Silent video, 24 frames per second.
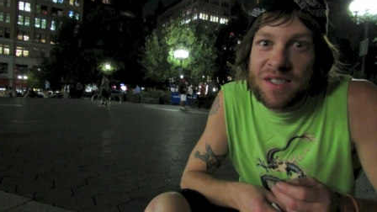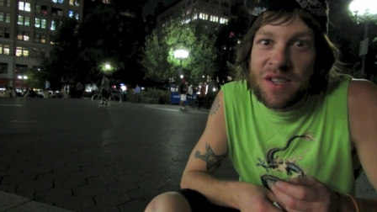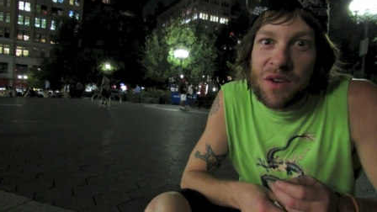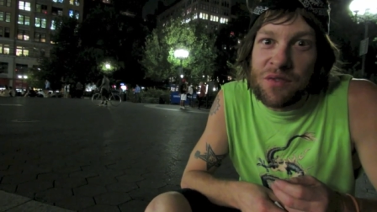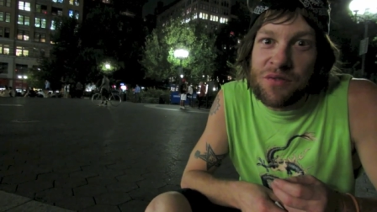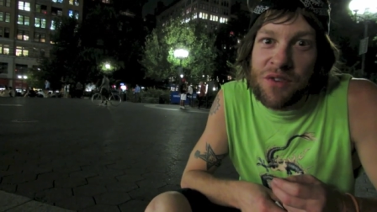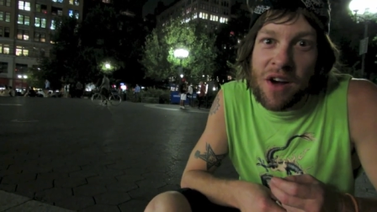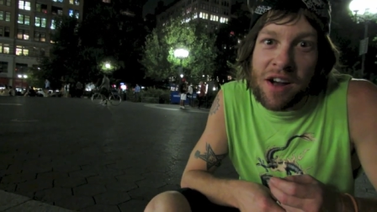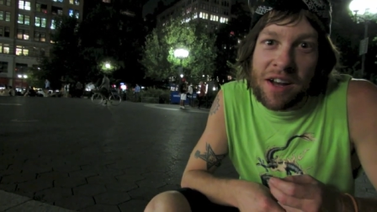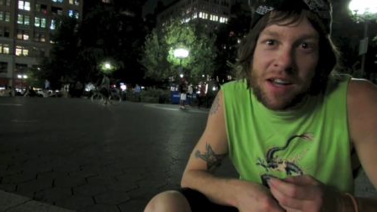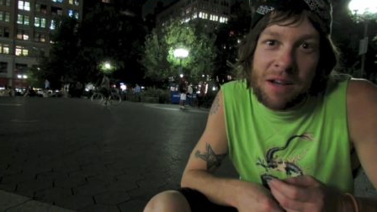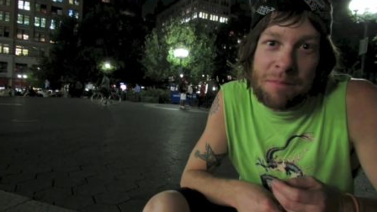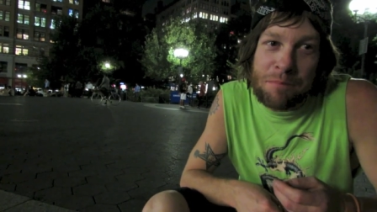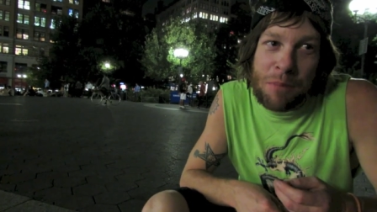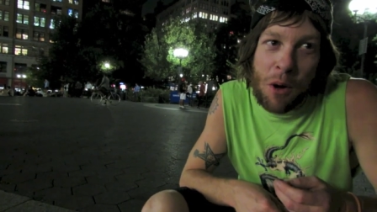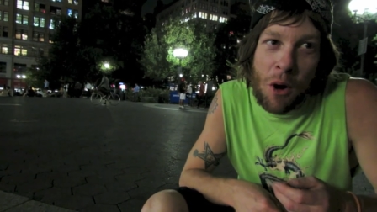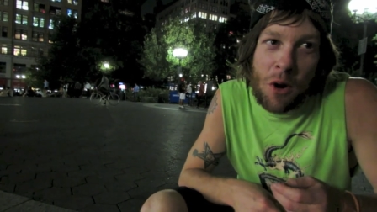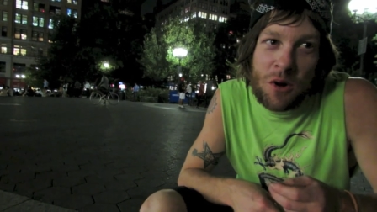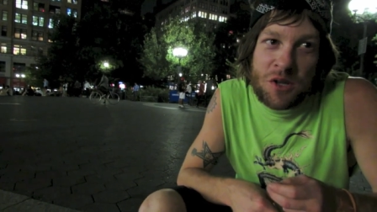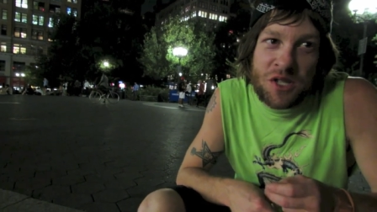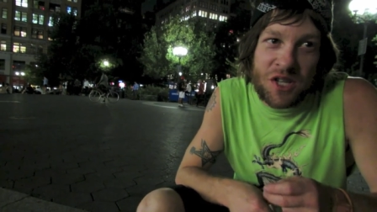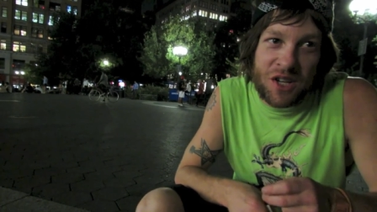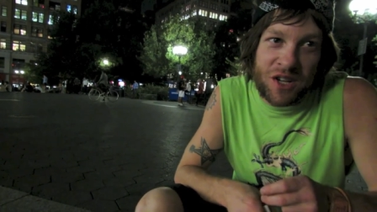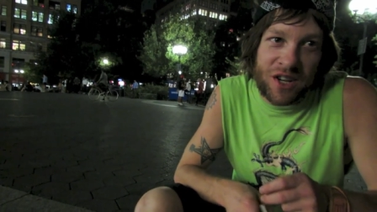He's a fucking
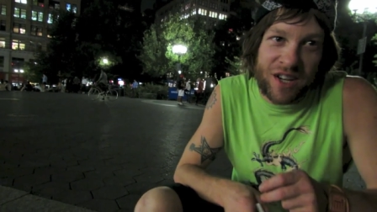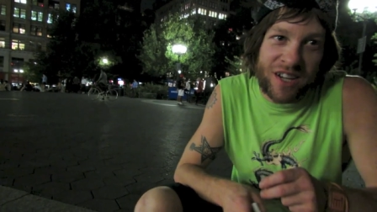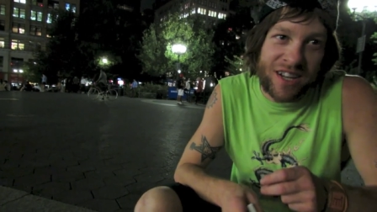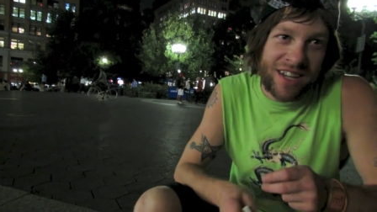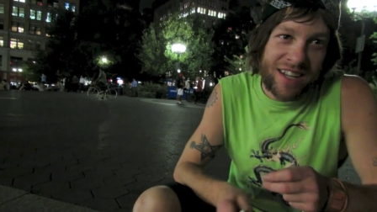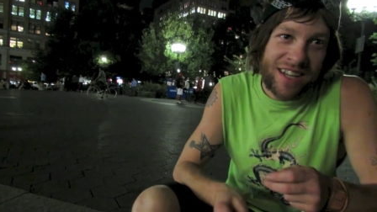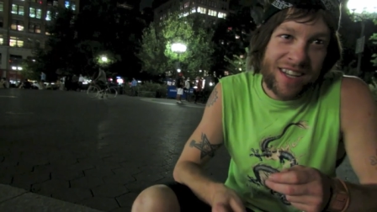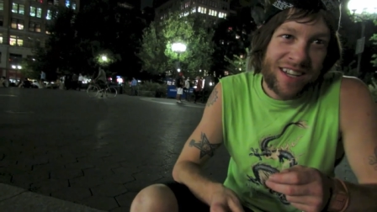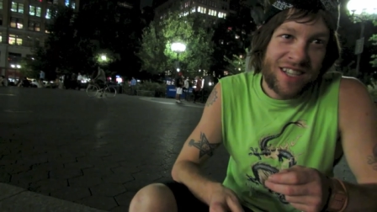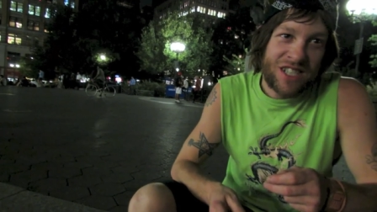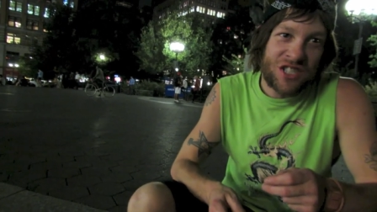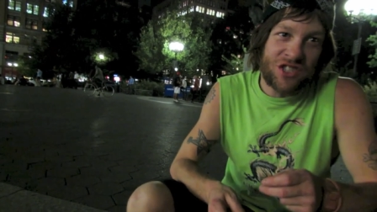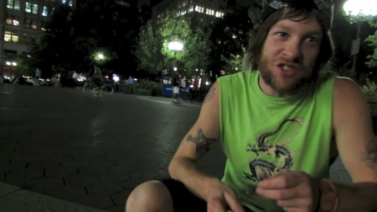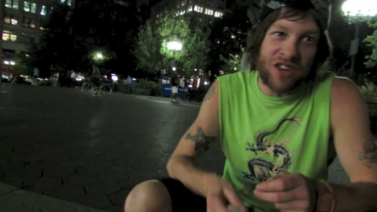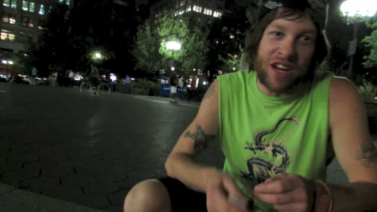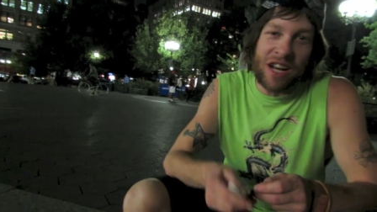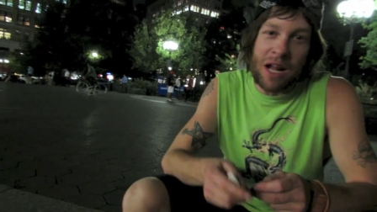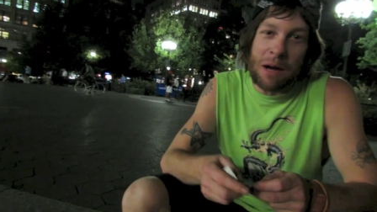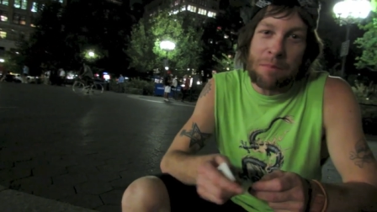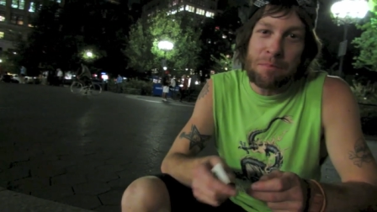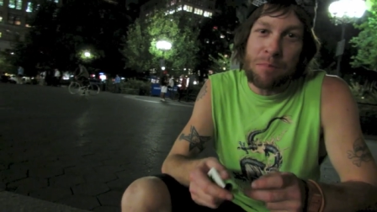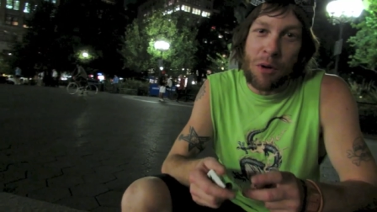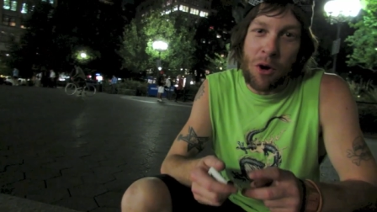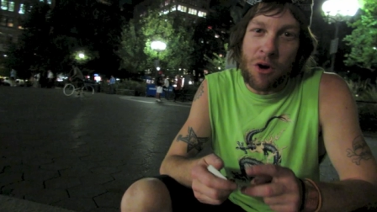poser. Straight
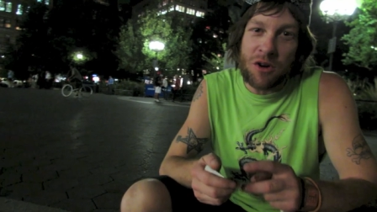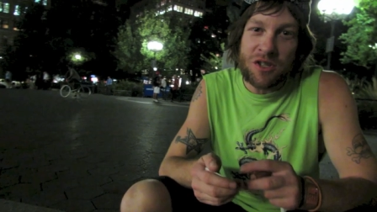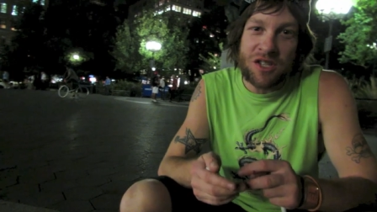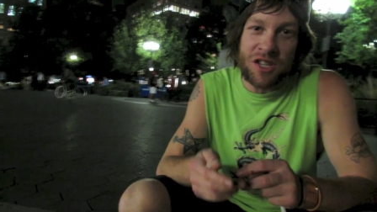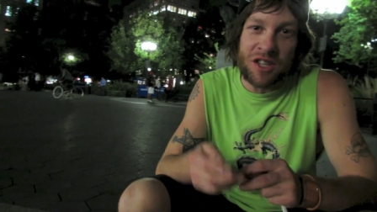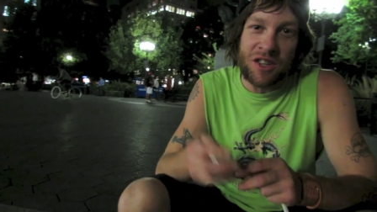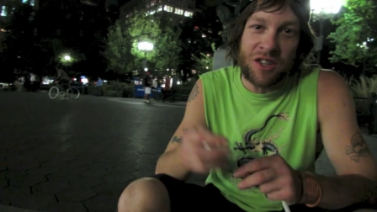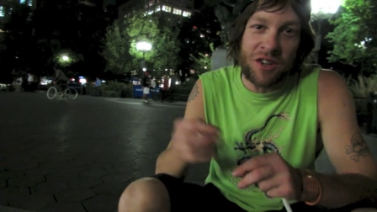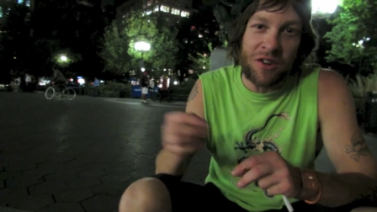up poser.